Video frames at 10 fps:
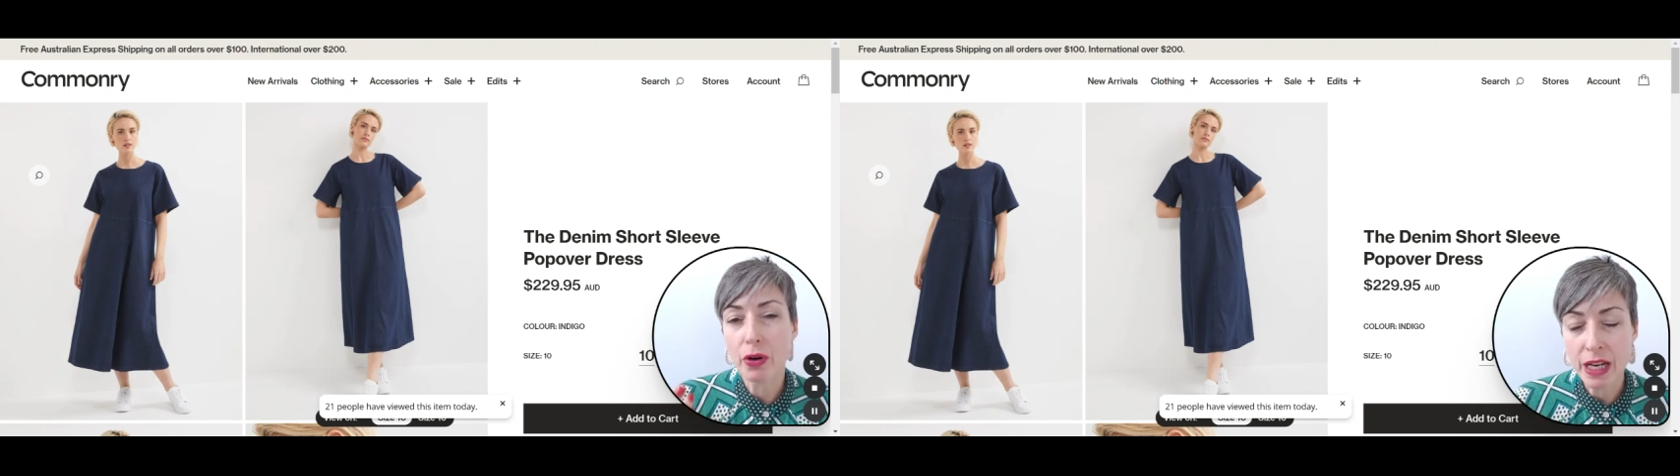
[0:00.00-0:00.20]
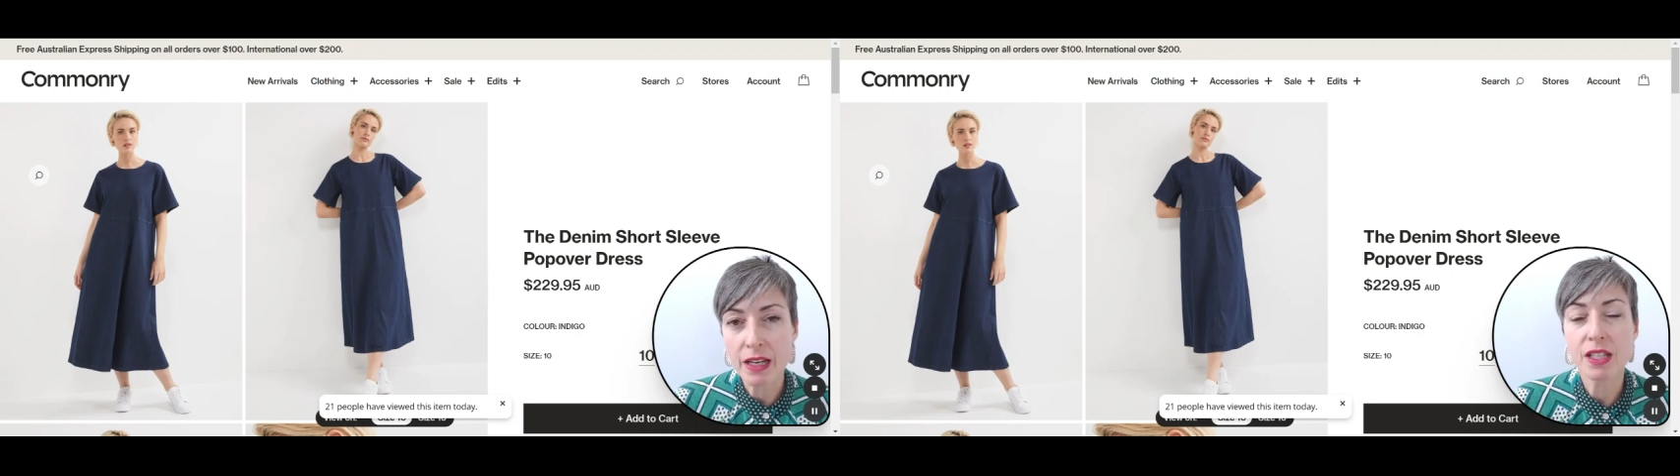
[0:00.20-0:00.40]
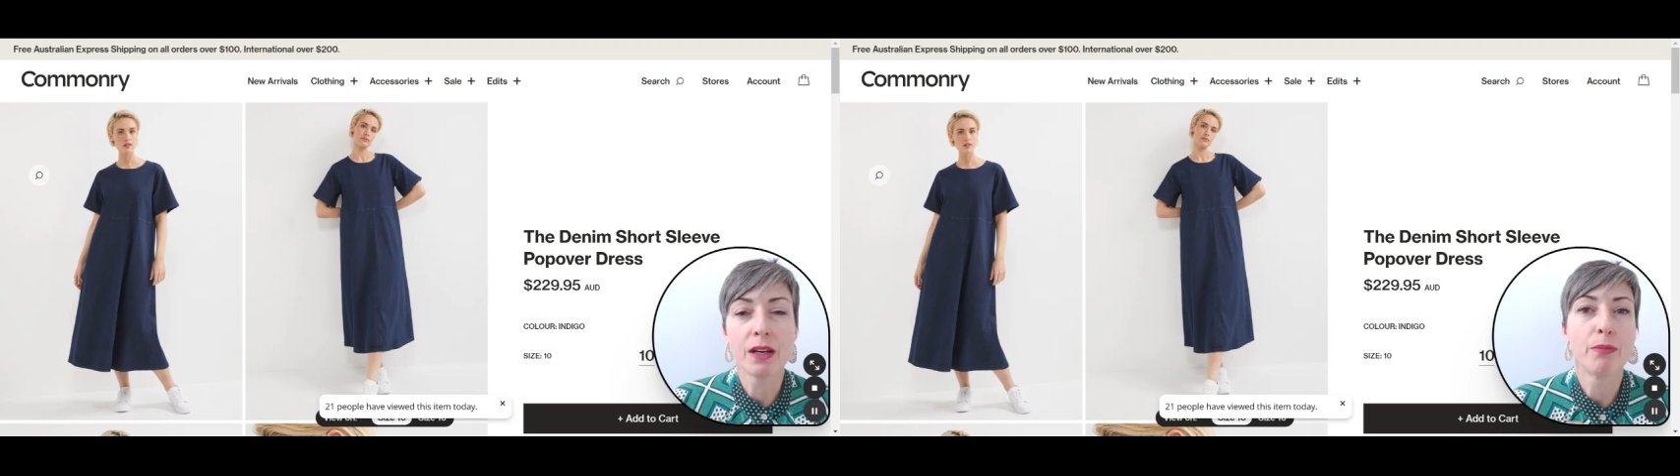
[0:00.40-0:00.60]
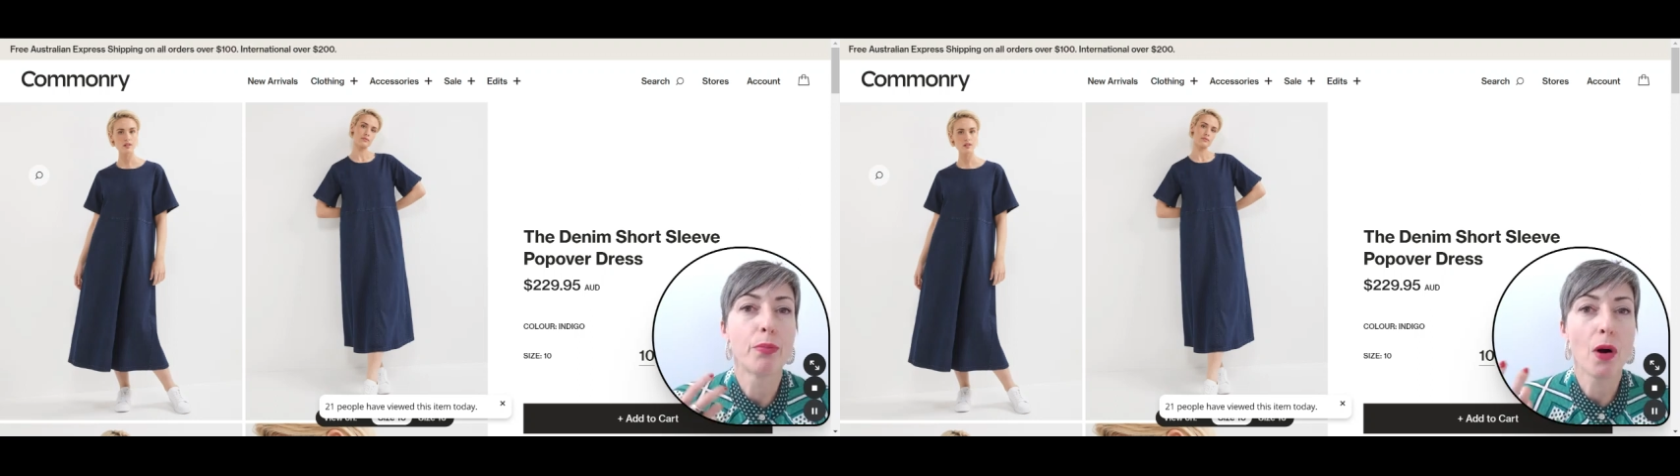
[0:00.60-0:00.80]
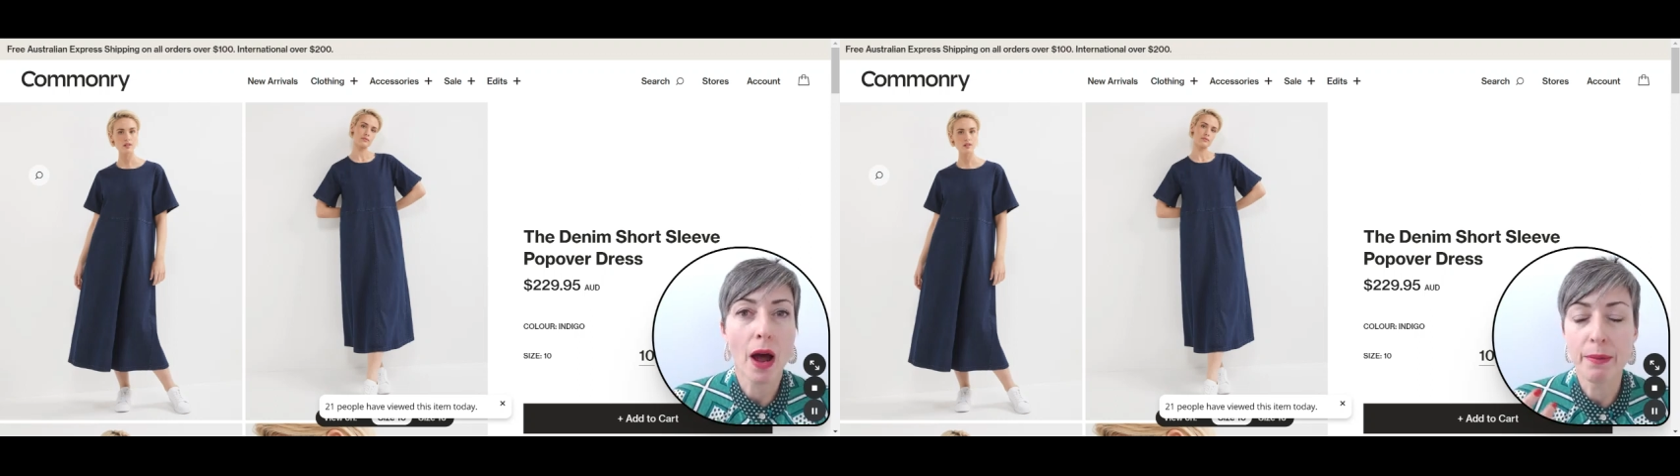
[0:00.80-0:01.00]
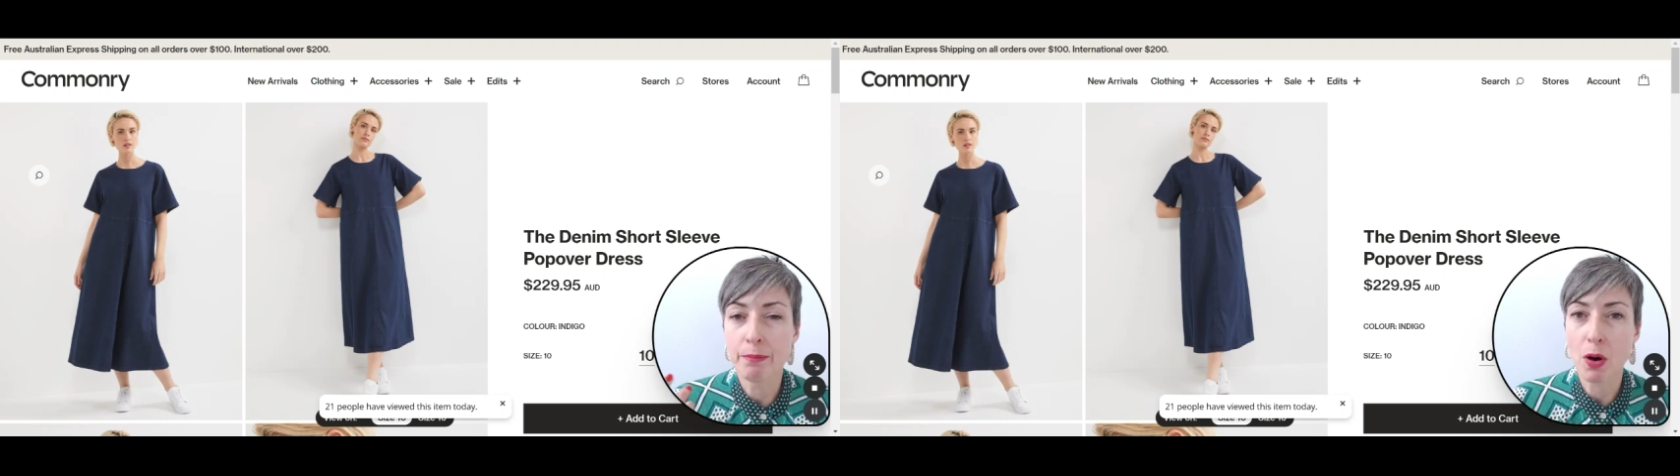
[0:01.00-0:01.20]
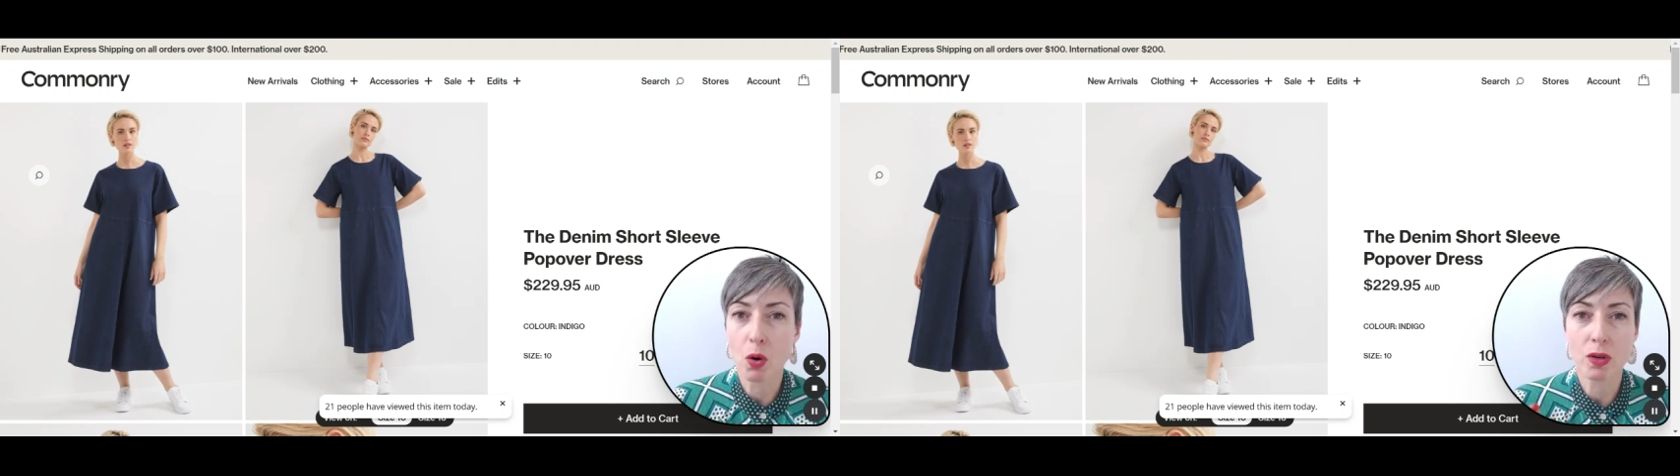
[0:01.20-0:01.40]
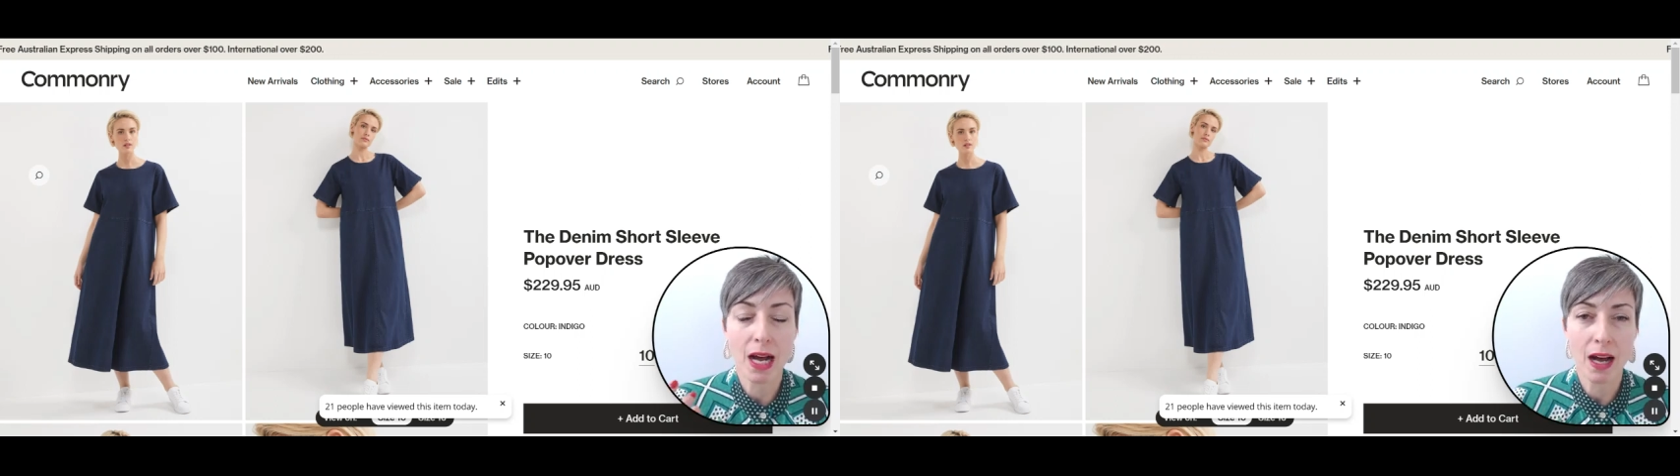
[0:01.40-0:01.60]
print and bright and
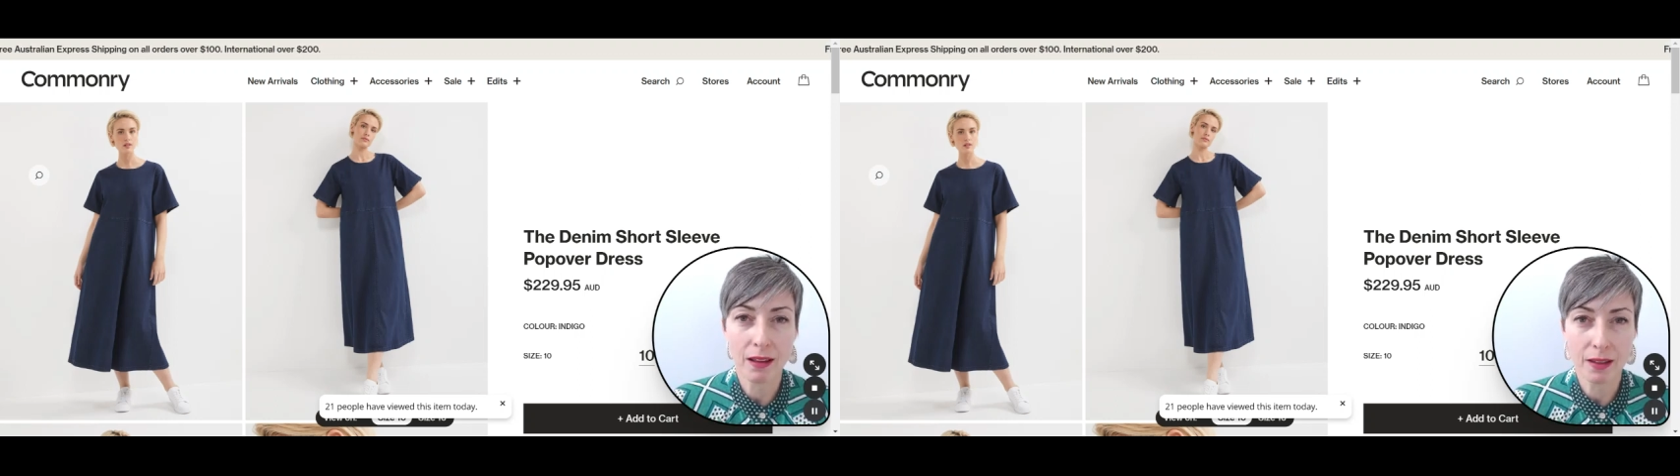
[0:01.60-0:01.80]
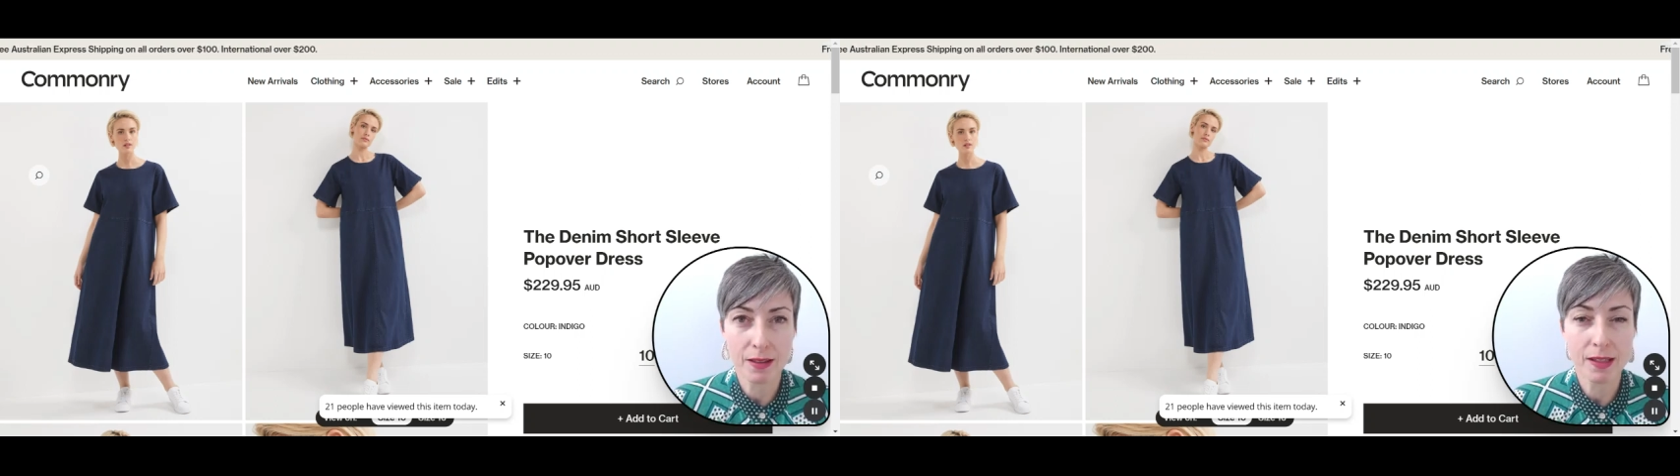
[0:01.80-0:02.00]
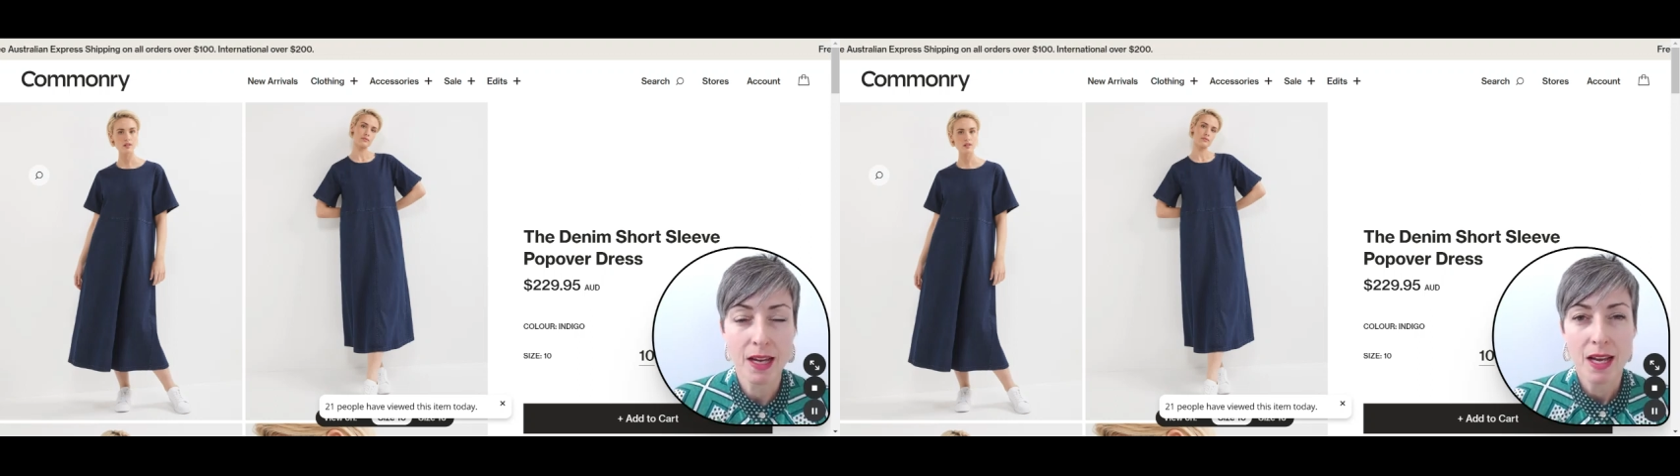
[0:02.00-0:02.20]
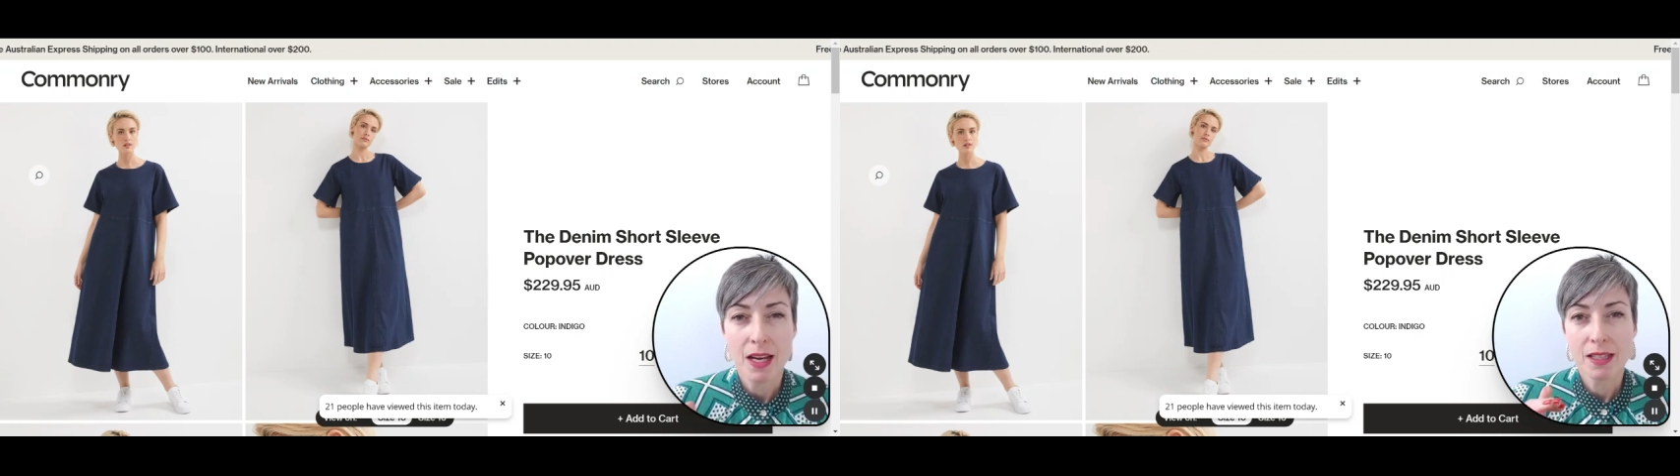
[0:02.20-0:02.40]
bold colors,